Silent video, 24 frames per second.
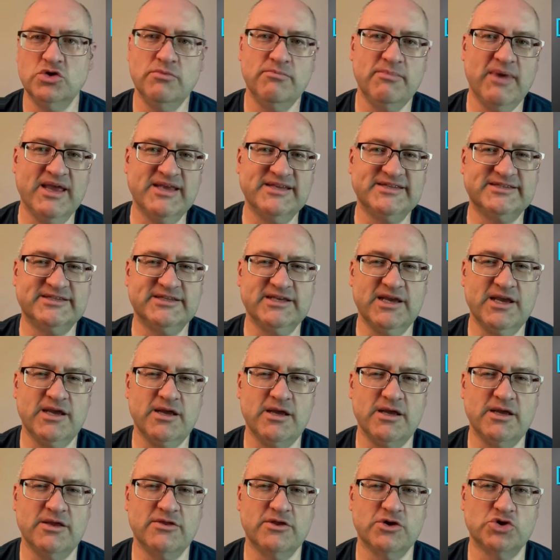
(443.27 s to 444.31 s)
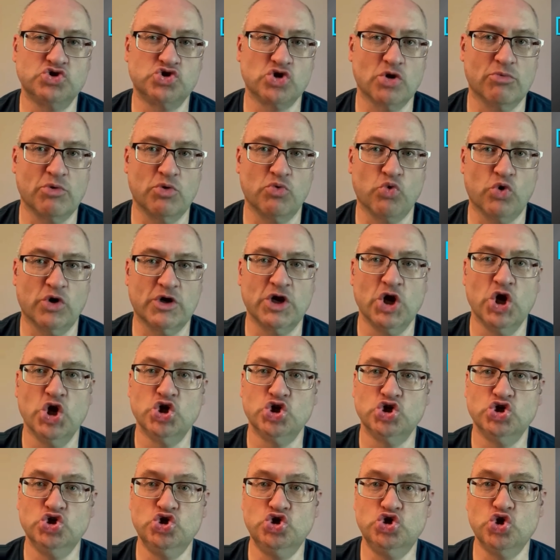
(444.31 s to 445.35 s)
may see the German word
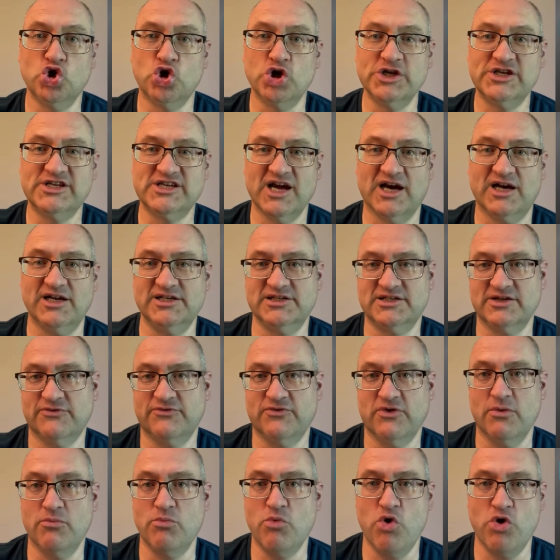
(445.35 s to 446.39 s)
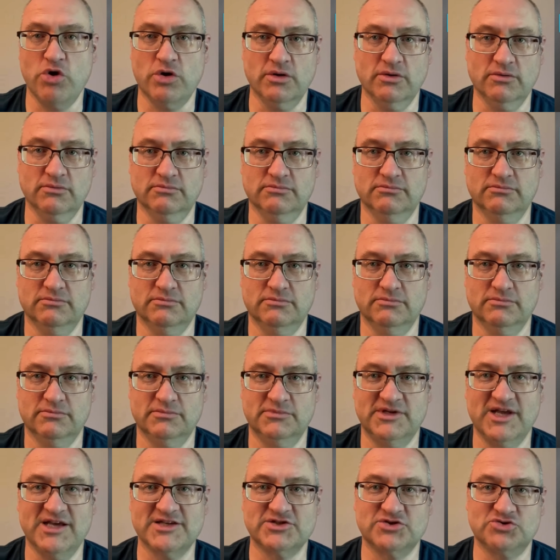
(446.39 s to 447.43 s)
Durchhaltevermögen,
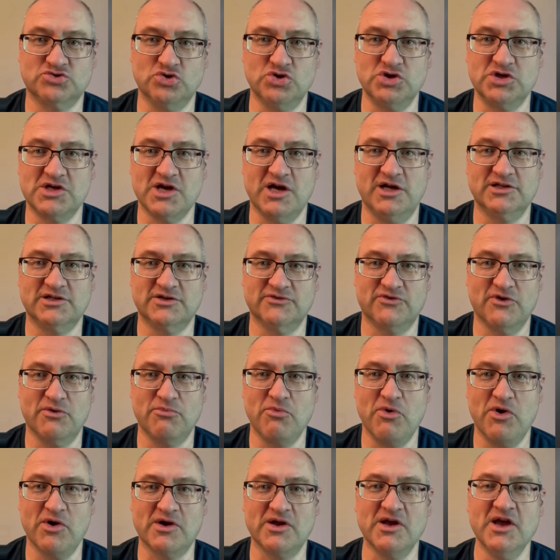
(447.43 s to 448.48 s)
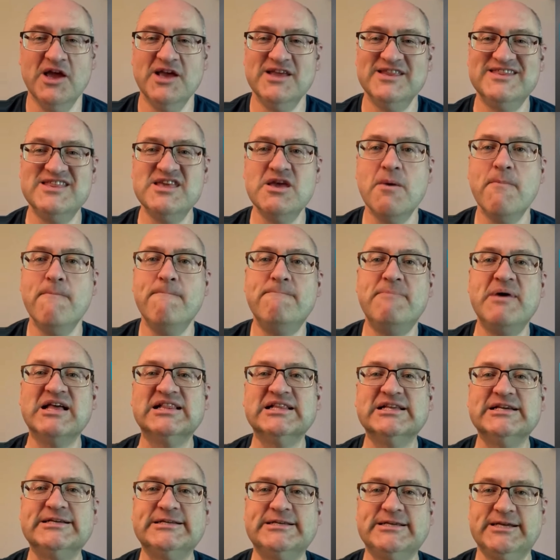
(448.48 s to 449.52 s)
das Durchhaltevermögen, the
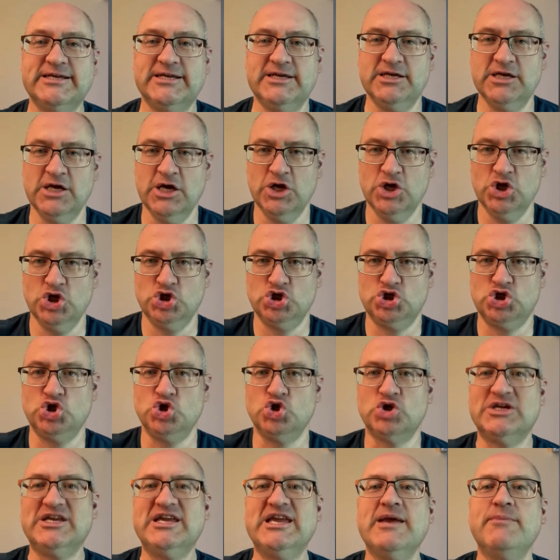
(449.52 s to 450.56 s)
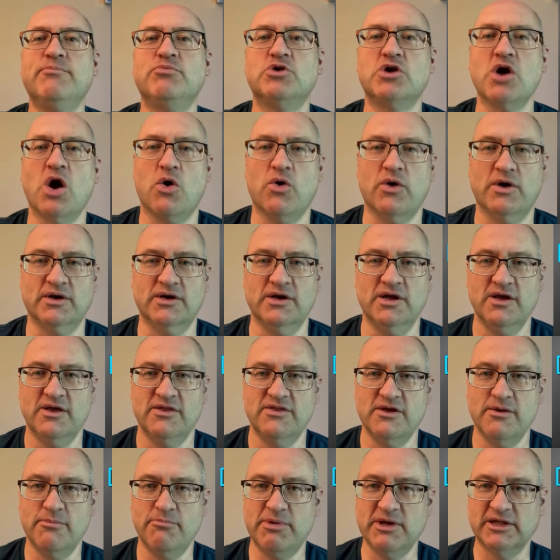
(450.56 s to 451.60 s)
ability to keep going,
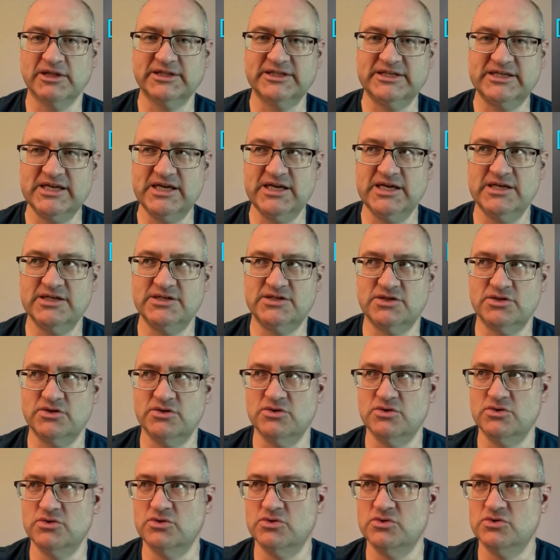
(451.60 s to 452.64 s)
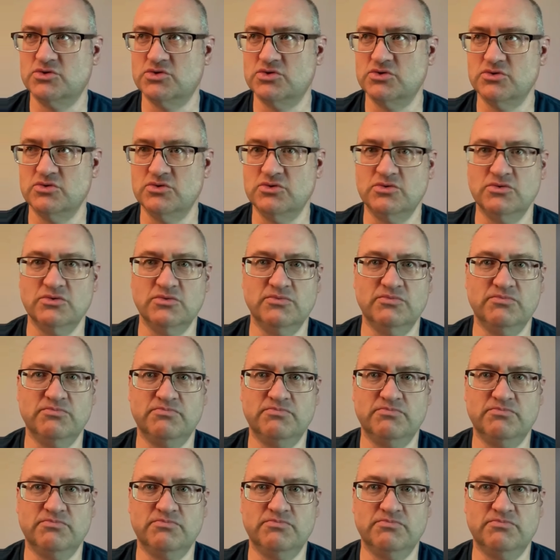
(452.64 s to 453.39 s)
the ability to, to